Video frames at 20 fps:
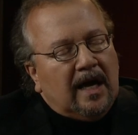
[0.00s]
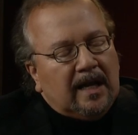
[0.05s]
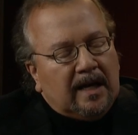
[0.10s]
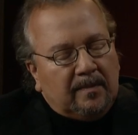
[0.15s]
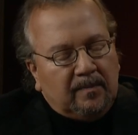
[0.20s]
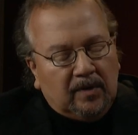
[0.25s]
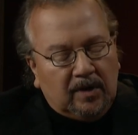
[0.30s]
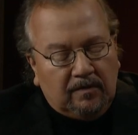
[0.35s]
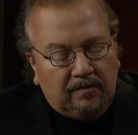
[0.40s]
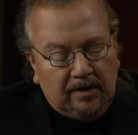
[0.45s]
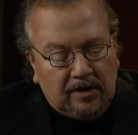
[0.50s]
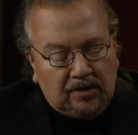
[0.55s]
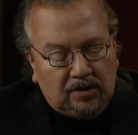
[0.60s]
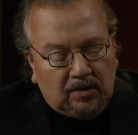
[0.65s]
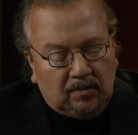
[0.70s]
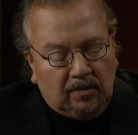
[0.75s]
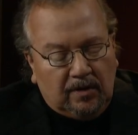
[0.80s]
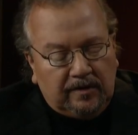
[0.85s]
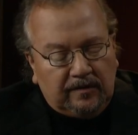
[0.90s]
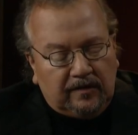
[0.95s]
and I'm going to read your
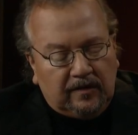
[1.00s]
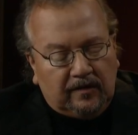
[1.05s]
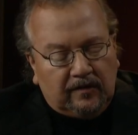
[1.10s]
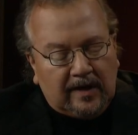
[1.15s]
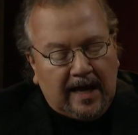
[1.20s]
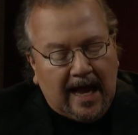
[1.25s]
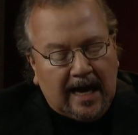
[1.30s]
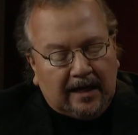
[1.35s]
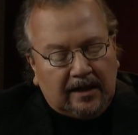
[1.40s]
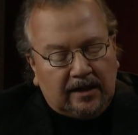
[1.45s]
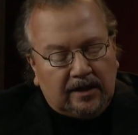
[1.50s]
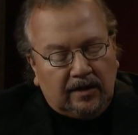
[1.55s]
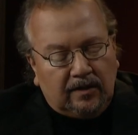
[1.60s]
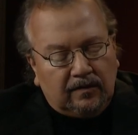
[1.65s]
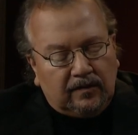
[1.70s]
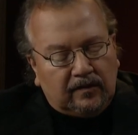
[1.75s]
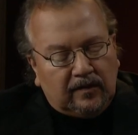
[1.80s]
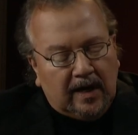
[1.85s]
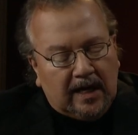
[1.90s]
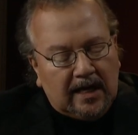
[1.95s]
words exactly, you
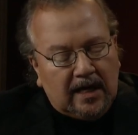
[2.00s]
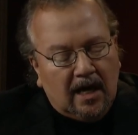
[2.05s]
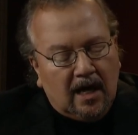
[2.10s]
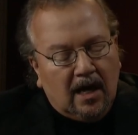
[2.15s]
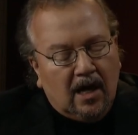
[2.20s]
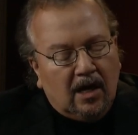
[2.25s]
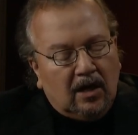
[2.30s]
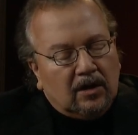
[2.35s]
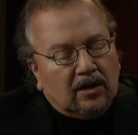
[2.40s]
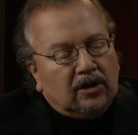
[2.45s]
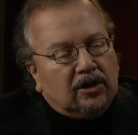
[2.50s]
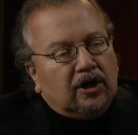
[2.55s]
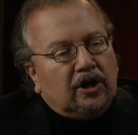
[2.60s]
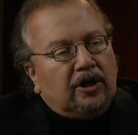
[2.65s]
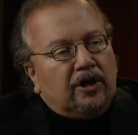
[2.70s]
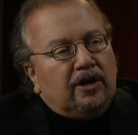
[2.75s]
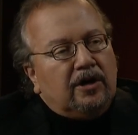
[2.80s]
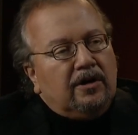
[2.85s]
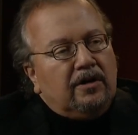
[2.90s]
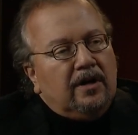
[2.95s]
say,
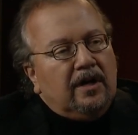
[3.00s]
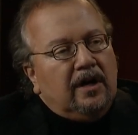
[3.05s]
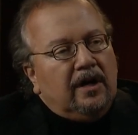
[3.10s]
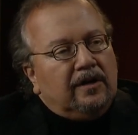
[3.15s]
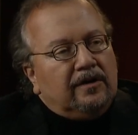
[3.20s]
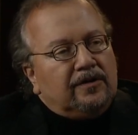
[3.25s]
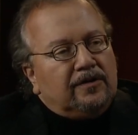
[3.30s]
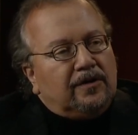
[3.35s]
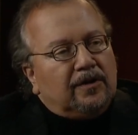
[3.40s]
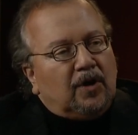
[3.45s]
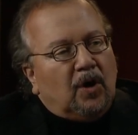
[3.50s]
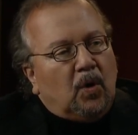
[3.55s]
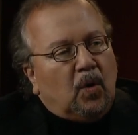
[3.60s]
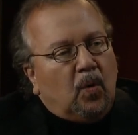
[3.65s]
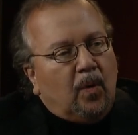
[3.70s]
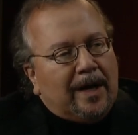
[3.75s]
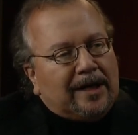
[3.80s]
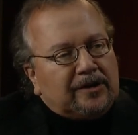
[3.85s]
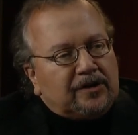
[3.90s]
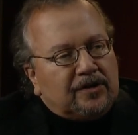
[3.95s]
learn to
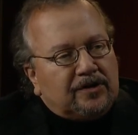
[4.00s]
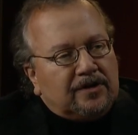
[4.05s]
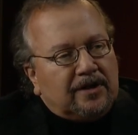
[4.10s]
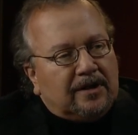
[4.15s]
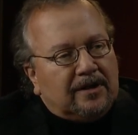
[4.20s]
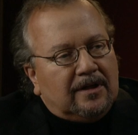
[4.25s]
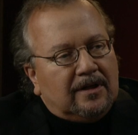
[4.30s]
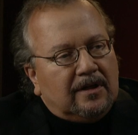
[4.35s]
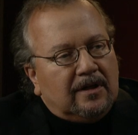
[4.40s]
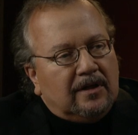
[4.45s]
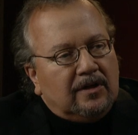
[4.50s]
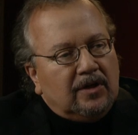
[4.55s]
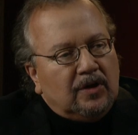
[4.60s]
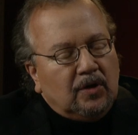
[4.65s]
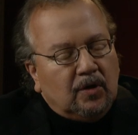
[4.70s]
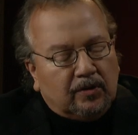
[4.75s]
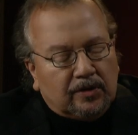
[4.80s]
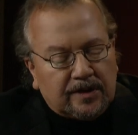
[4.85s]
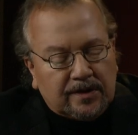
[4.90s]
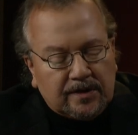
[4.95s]
question
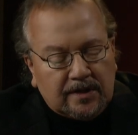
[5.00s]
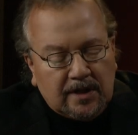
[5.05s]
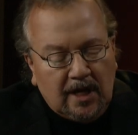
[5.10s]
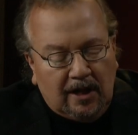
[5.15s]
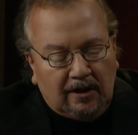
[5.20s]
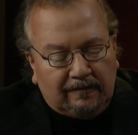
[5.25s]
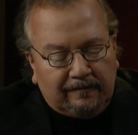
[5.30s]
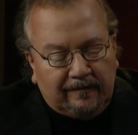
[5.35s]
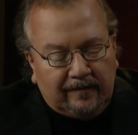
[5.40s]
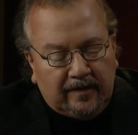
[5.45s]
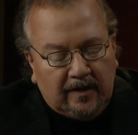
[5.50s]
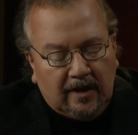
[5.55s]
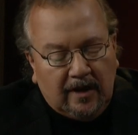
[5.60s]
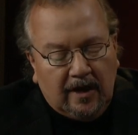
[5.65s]
yourself.